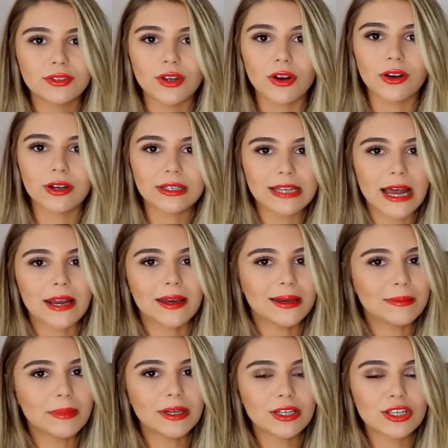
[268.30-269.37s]
dark
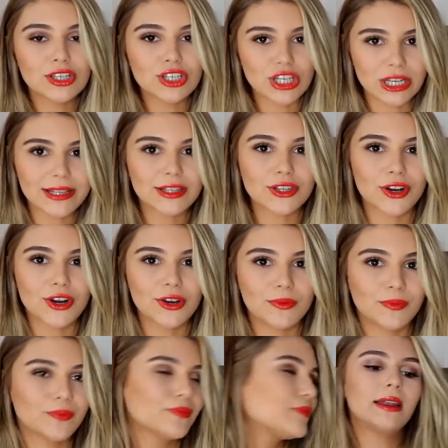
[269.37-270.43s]
denim jean
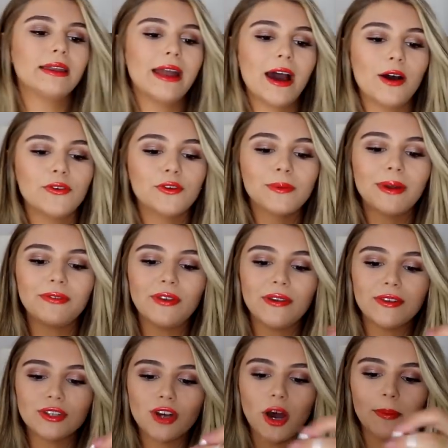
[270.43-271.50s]
skirt. Now for my
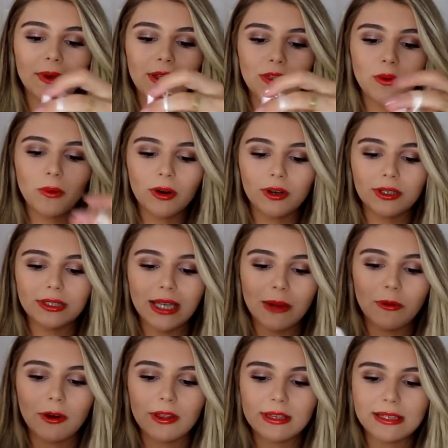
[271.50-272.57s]
favorite top in the world.
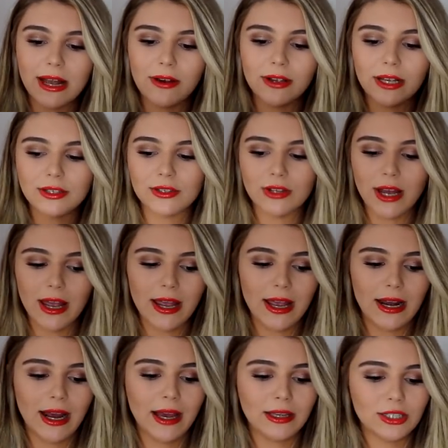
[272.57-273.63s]
I wore this out
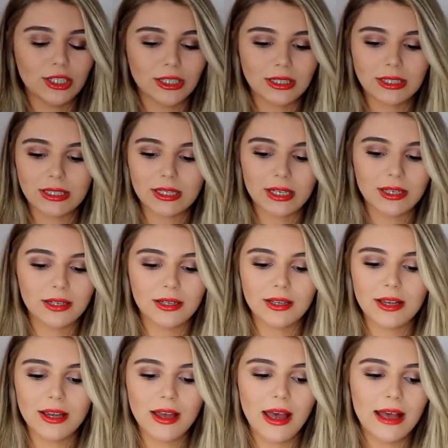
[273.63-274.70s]
yesterday and I just,
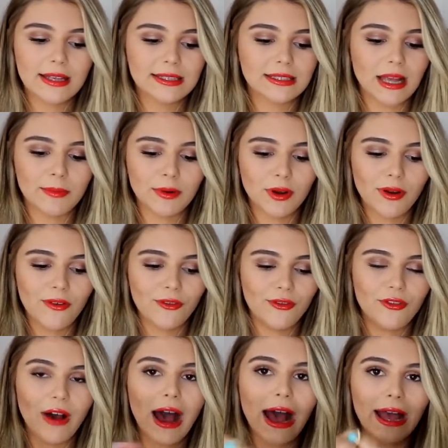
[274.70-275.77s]
summer
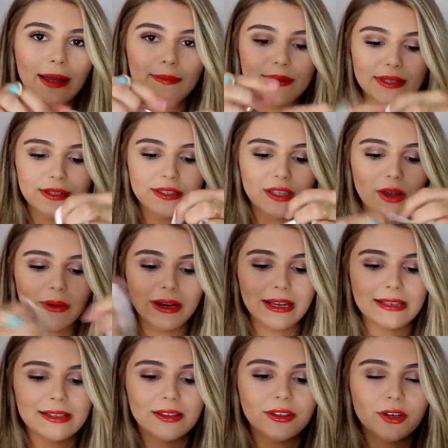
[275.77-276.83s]
vibes. So it
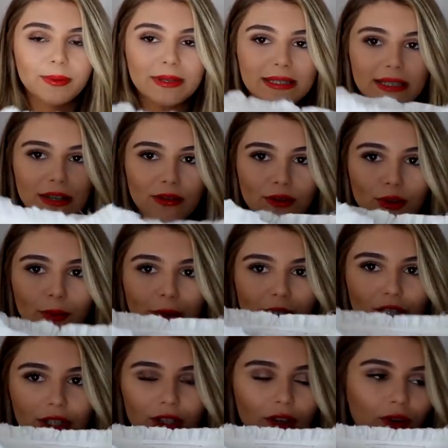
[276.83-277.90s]
is a little bit see-through,
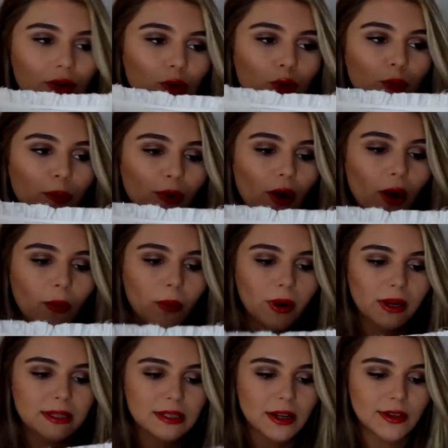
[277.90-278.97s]
but just a nude bra
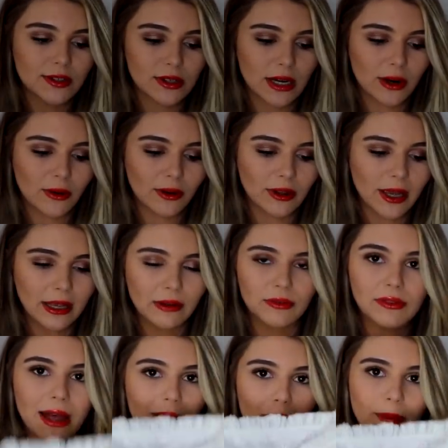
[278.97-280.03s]
works under it, or like
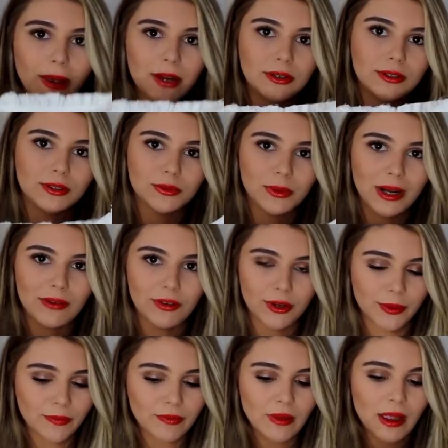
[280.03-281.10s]
flower petals,
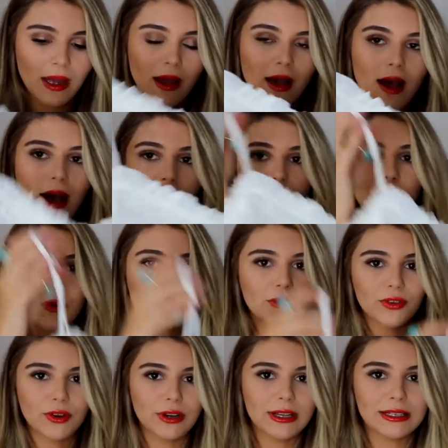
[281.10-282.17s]
whatever. Um, or
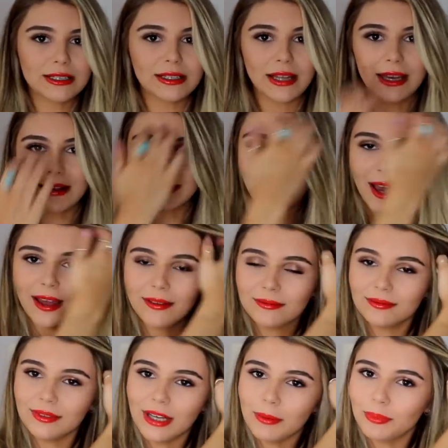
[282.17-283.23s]
if you're into like
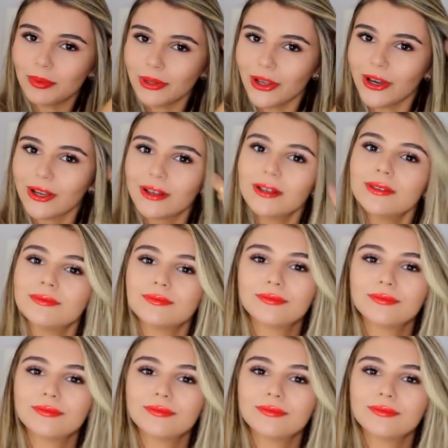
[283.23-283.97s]
that nip look,